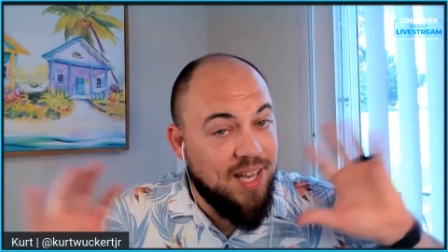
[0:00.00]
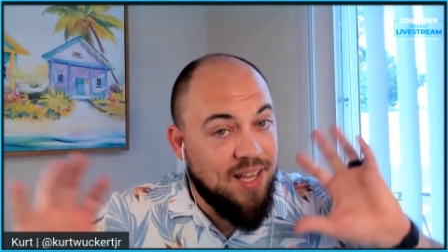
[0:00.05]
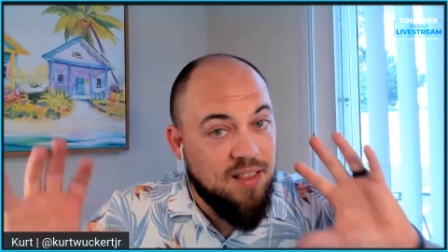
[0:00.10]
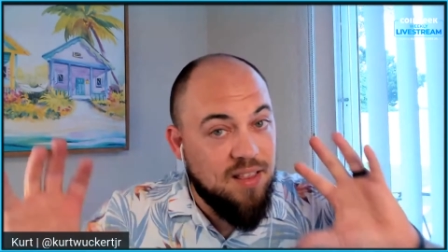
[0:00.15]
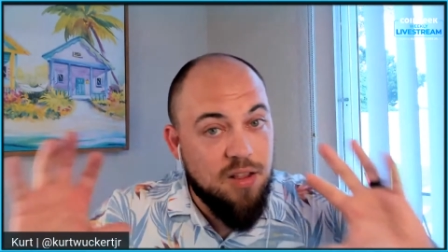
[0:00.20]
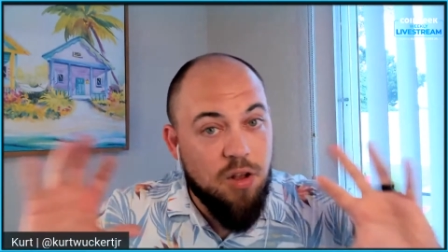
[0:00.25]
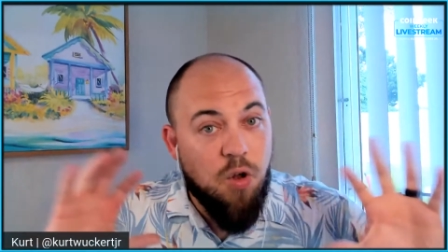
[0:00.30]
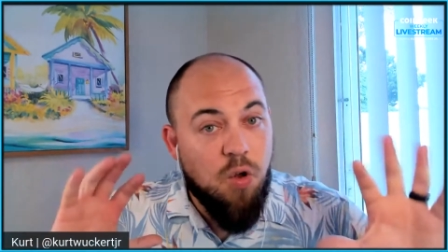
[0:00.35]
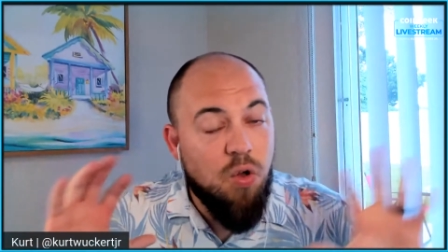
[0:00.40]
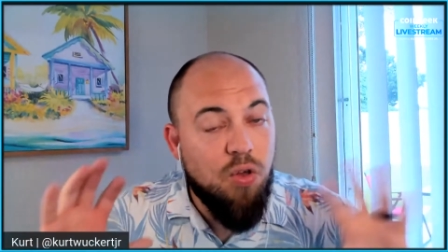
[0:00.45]

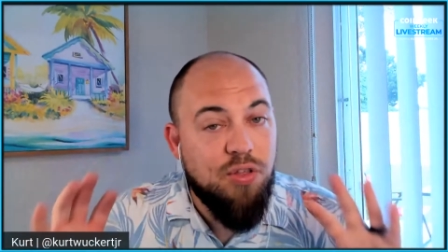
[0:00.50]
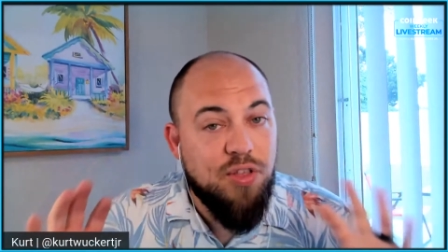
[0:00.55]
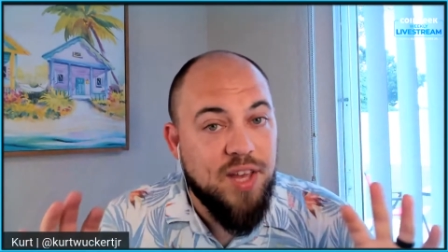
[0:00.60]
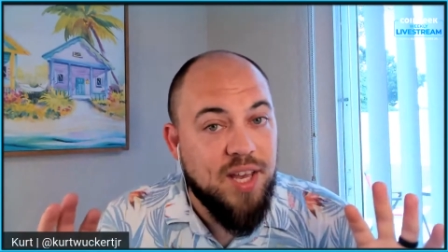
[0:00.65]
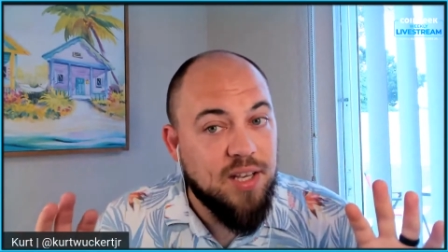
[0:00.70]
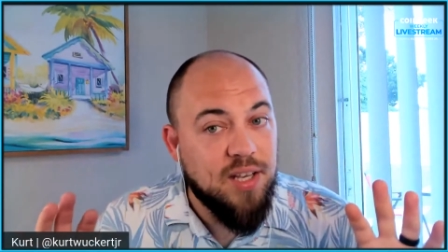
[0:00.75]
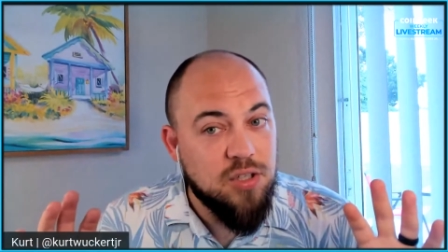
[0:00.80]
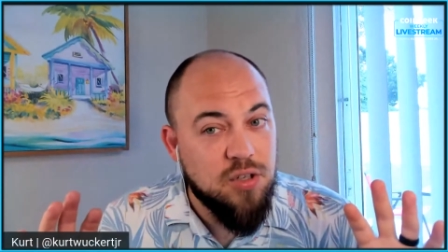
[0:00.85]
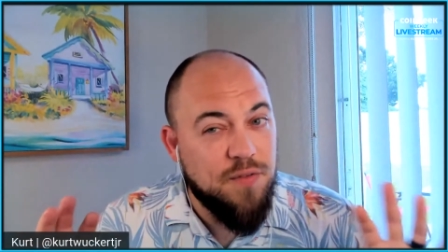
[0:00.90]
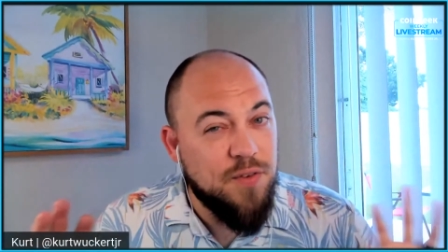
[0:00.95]
in the whole
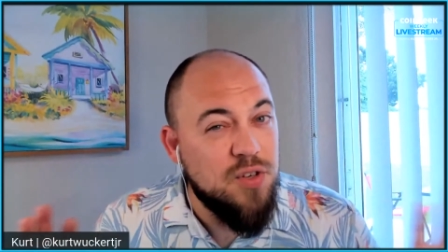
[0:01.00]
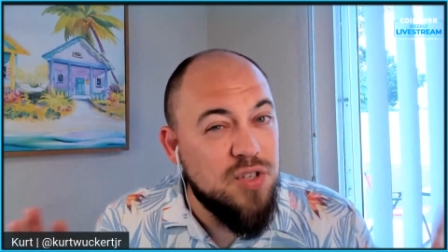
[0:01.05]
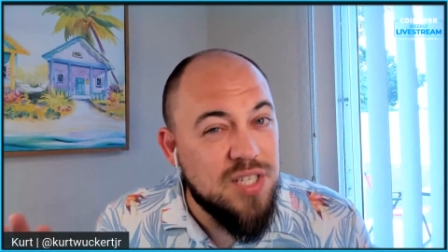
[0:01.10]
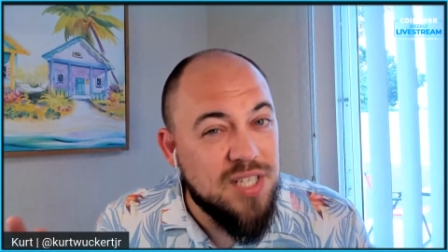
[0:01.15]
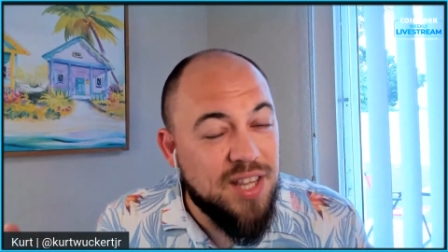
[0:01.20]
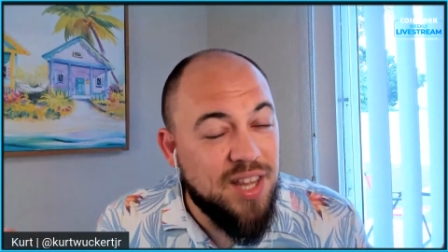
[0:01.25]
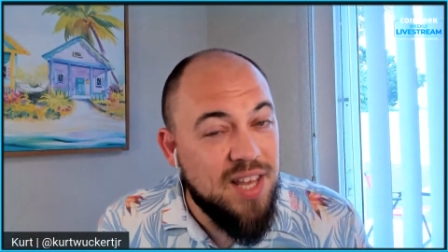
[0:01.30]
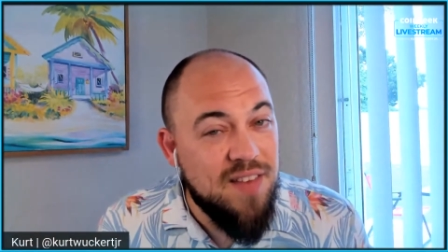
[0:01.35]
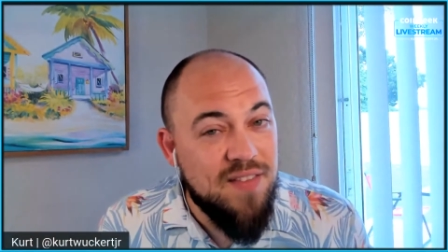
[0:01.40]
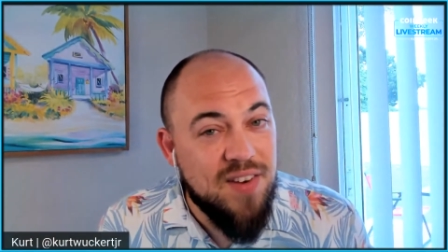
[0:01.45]
thing. So if you're
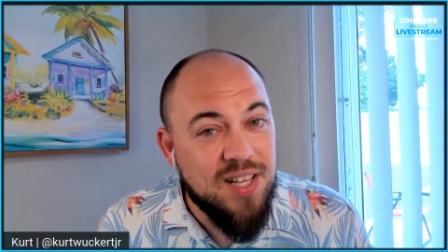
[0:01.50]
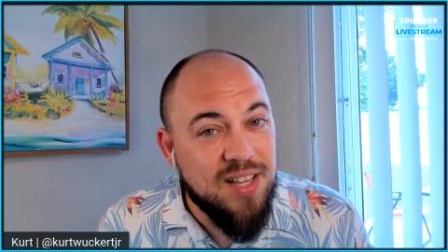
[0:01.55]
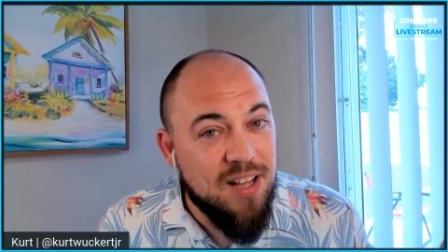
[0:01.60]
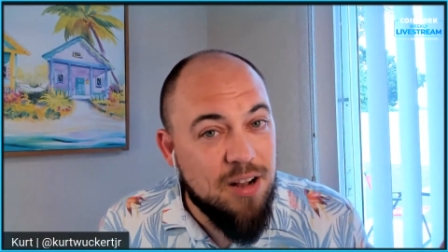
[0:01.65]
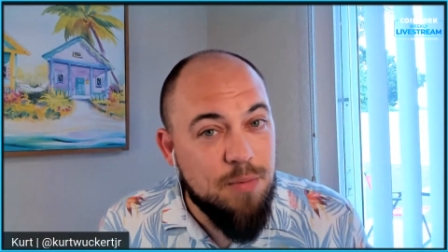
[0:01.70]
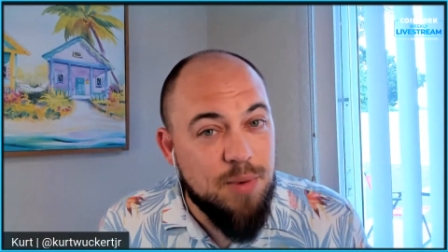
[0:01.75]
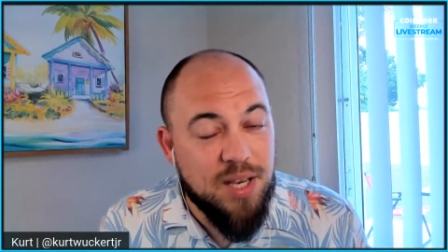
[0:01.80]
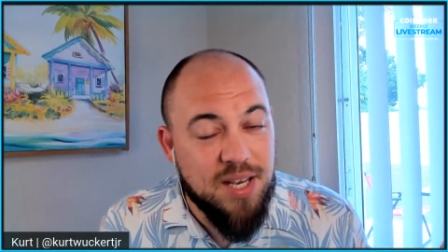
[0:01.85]
just leaving it there